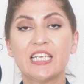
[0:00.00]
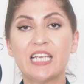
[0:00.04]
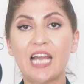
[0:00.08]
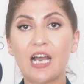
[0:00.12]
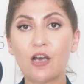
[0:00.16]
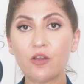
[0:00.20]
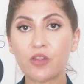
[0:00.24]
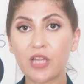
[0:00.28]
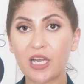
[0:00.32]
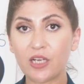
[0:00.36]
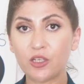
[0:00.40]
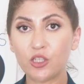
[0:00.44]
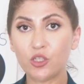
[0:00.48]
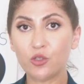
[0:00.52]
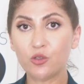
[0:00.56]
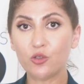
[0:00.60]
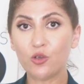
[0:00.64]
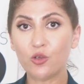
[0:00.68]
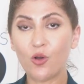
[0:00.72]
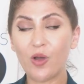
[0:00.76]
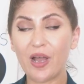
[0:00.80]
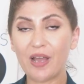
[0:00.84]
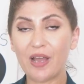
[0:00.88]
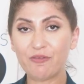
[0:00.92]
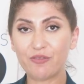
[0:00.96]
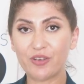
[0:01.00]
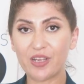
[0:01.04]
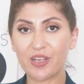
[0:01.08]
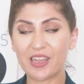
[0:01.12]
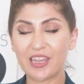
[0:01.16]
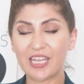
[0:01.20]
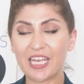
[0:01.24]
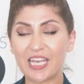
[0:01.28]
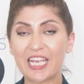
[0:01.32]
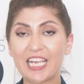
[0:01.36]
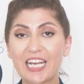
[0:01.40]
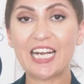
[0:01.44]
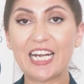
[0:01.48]
Now that you know
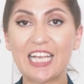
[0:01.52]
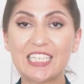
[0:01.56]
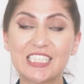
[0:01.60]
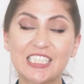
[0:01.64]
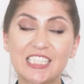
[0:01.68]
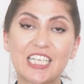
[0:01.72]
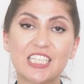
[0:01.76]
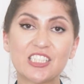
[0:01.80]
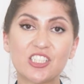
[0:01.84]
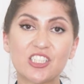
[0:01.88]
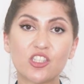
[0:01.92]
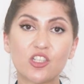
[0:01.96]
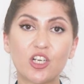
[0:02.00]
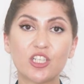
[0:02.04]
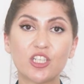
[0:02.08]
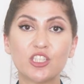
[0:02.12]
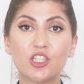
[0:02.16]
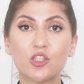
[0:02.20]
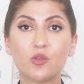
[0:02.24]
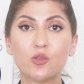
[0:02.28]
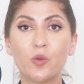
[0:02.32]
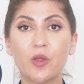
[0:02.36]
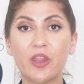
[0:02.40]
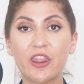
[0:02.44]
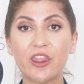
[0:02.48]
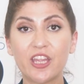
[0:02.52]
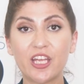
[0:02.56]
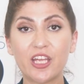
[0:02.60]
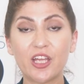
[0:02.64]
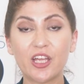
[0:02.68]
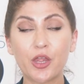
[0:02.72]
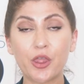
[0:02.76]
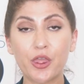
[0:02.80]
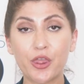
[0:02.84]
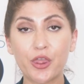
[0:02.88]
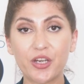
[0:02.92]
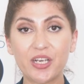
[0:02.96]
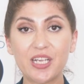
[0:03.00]
everything, let's get started with the
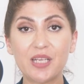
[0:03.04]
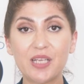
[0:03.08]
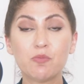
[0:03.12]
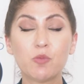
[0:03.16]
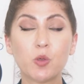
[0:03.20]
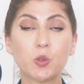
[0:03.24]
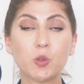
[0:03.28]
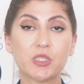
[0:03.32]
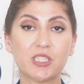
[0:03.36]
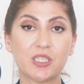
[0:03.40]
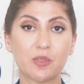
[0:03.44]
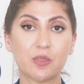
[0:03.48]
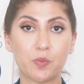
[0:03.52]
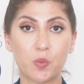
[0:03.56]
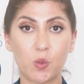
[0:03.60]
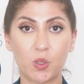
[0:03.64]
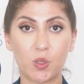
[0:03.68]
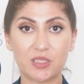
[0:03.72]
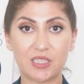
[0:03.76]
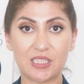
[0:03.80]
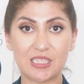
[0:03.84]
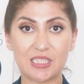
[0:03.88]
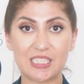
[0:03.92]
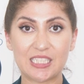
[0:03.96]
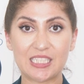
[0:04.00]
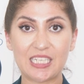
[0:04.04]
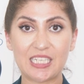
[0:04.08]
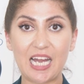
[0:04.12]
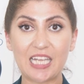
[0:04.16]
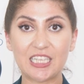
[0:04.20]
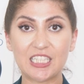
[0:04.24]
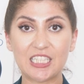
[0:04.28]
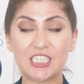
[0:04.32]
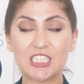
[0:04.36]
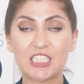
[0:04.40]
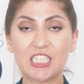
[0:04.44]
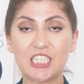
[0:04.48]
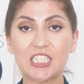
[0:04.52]
three most important
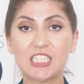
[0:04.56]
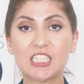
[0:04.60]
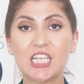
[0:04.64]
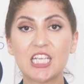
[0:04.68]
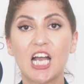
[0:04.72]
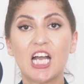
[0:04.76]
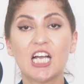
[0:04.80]
strategies,